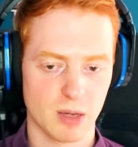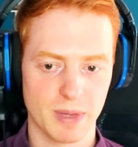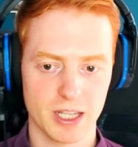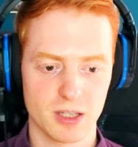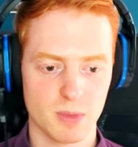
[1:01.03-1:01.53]
out
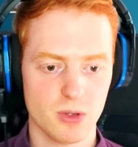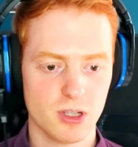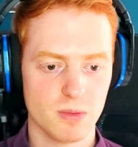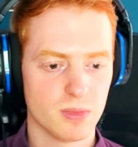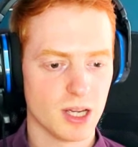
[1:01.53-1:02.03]

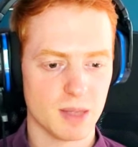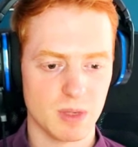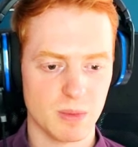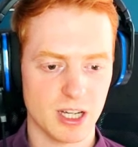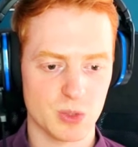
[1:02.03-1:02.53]
Pandemonium, and then
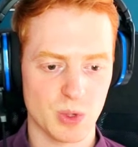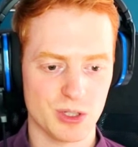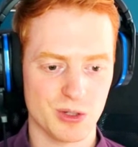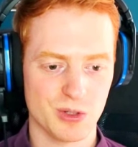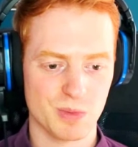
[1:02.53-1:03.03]
we may as well
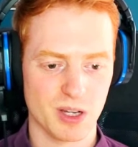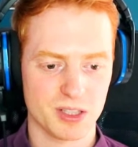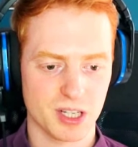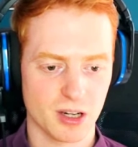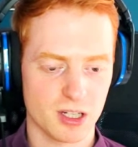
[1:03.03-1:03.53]
use
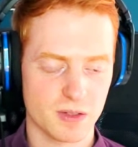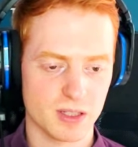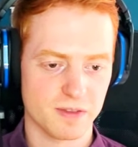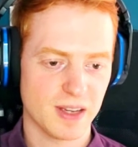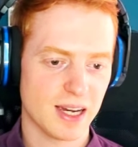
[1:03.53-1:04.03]
Masterking
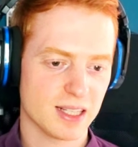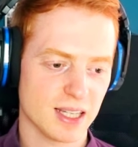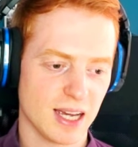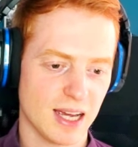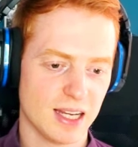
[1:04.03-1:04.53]
Archfiend's effect
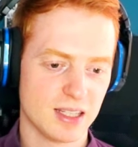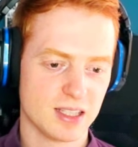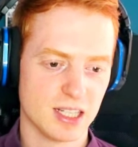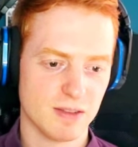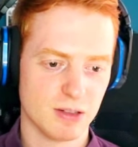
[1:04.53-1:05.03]
and
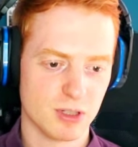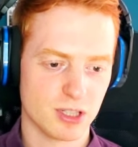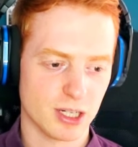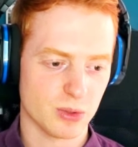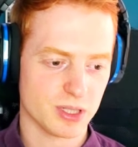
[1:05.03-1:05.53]
see if it
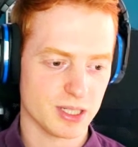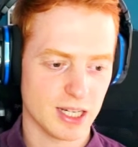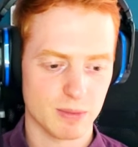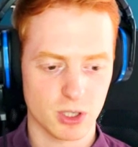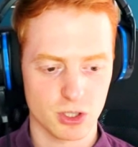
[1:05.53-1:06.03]
recycles it.
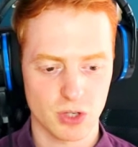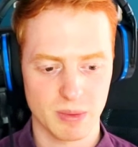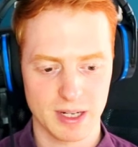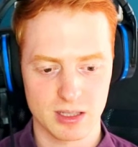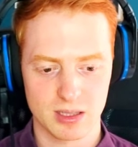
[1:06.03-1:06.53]
Yeah, go straight
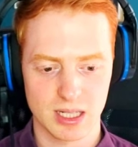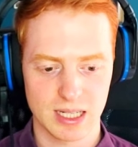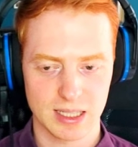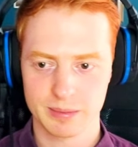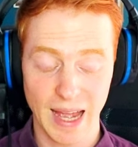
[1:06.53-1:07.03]
back into the
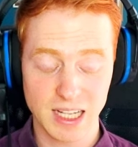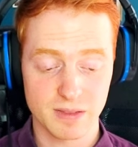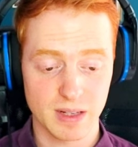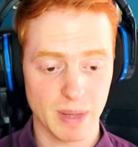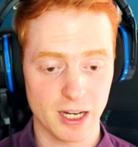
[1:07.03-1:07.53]
deck.
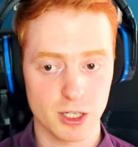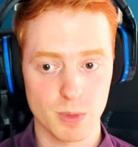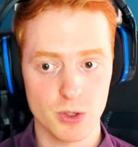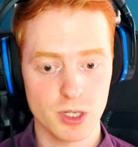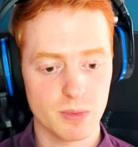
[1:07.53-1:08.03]
Activate
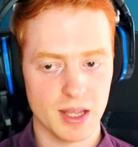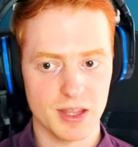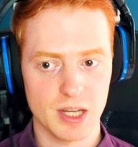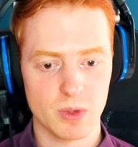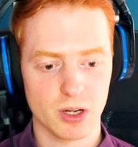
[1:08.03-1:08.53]
Pandemonium,
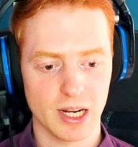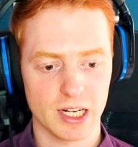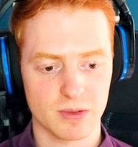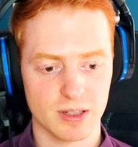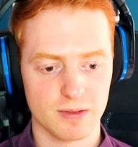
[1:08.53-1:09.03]
then we're going to
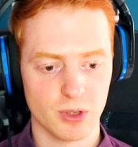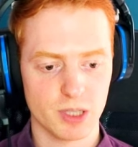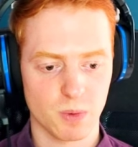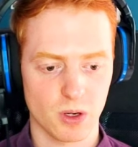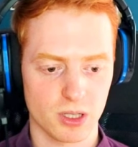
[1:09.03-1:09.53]
activate Void
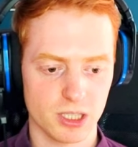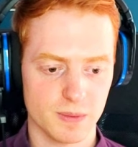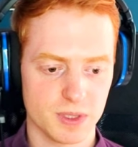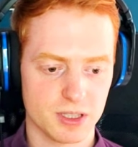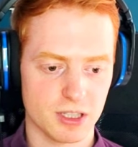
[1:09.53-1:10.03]

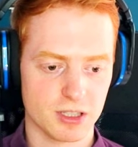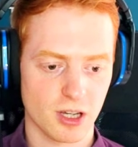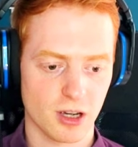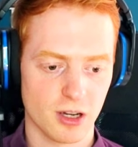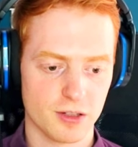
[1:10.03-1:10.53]
Apocalypse,
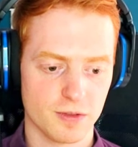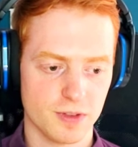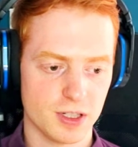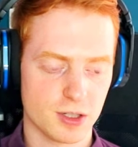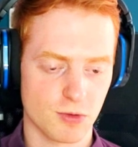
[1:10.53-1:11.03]
discard
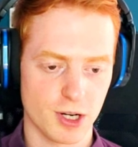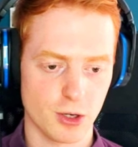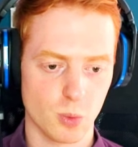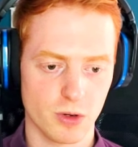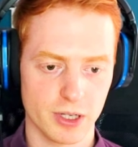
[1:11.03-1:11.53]
Fiendish
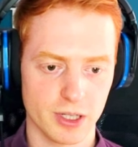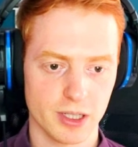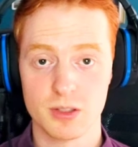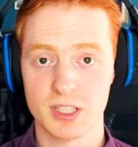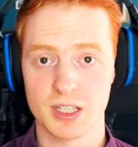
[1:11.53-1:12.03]
Rhino Warrior
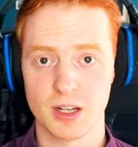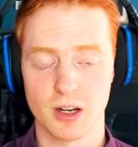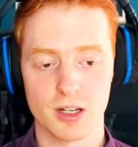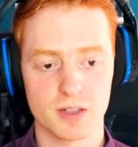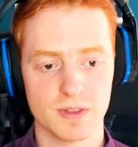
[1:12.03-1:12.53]
to send an
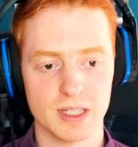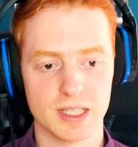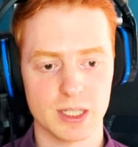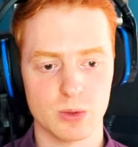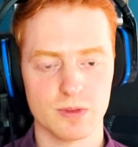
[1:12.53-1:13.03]
Archfiend
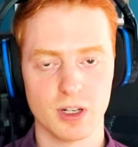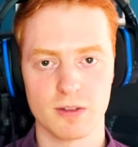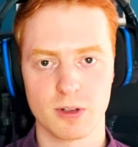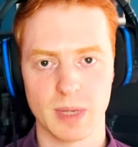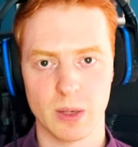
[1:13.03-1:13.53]
Gilfer
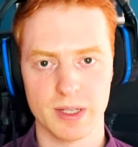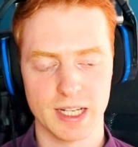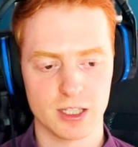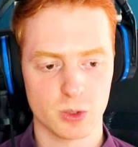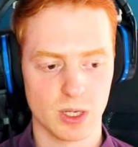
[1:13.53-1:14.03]
from our
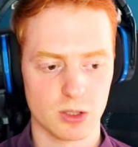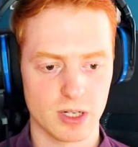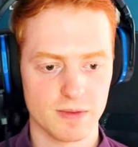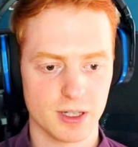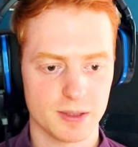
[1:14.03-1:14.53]
deck to our
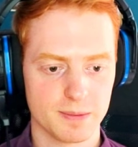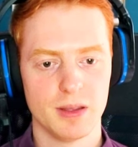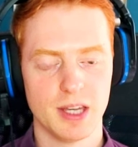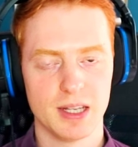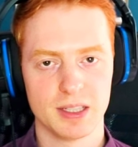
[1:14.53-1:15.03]
graveyard.
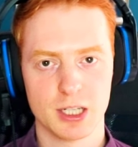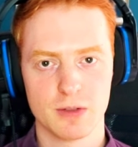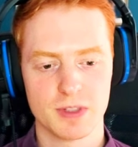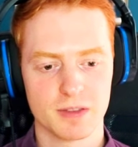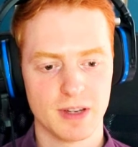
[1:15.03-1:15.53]
Then
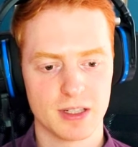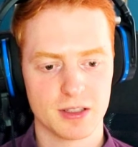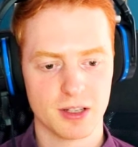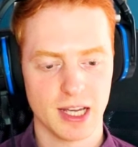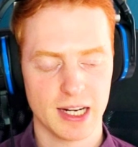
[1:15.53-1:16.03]
Gilfer's effect
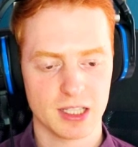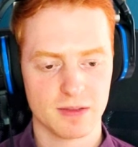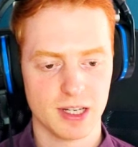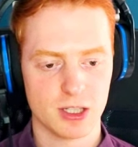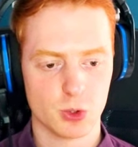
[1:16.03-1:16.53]
is going to
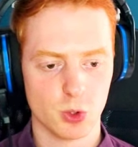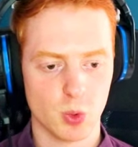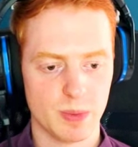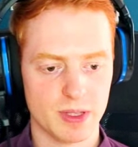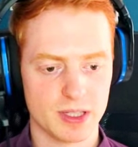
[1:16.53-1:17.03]
activate to
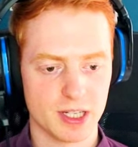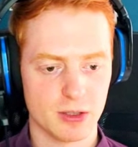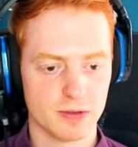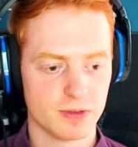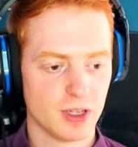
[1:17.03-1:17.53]
equip
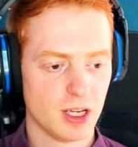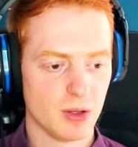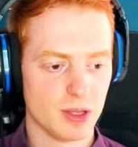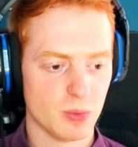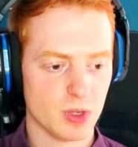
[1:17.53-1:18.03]
itself.
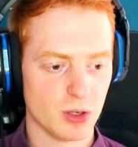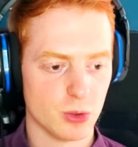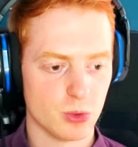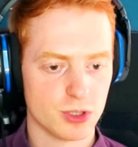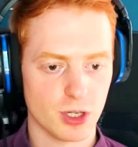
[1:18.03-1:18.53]
Then we are
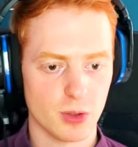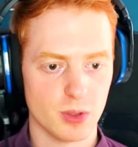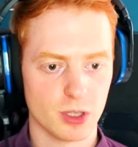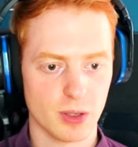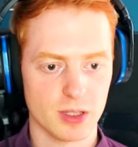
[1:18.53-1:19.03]
also
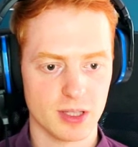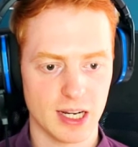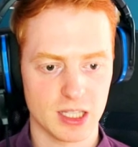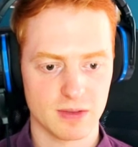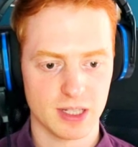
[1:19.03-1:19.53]
going to
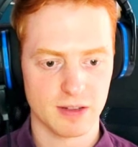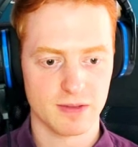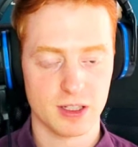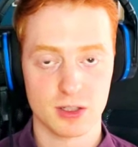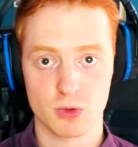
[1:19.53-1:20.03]
activate a
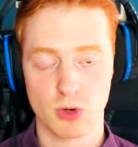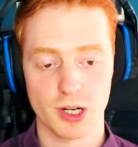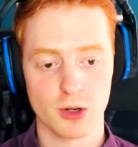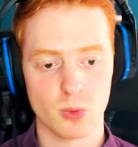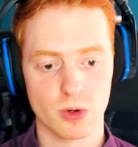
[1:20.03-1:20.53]
Fiendish
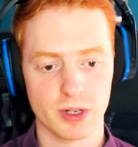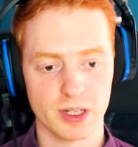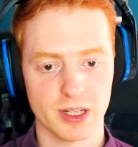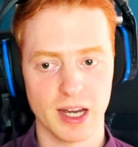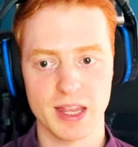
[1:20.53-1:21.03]
Rhino
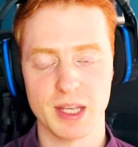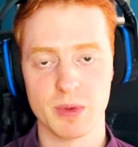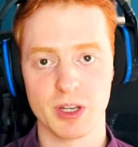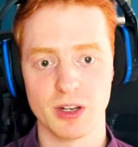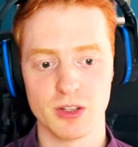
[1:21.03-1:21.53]
Warrior, and then
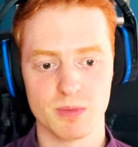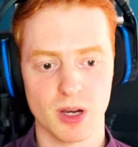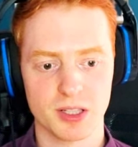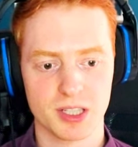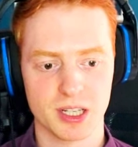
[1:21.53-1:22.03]
we're going to use
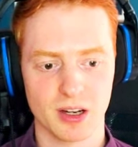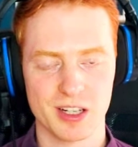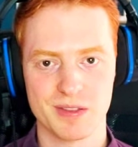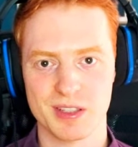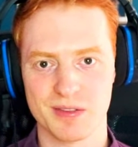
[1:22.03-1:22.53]
Masterking
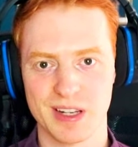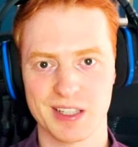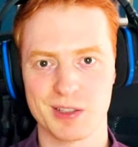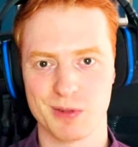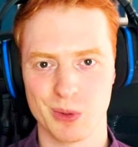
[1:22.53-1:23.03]
Archfiend's
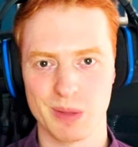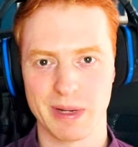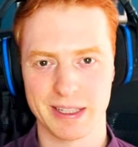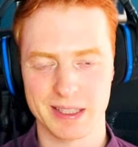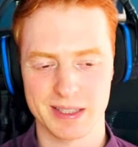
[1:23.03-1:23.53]
effect to roll it
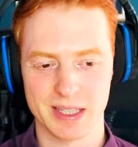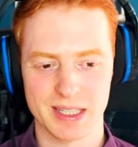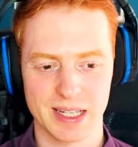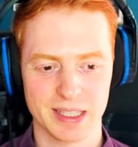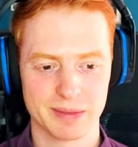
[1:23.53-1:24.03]
back into the
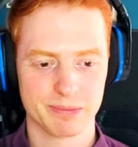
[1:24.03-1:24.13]
deck.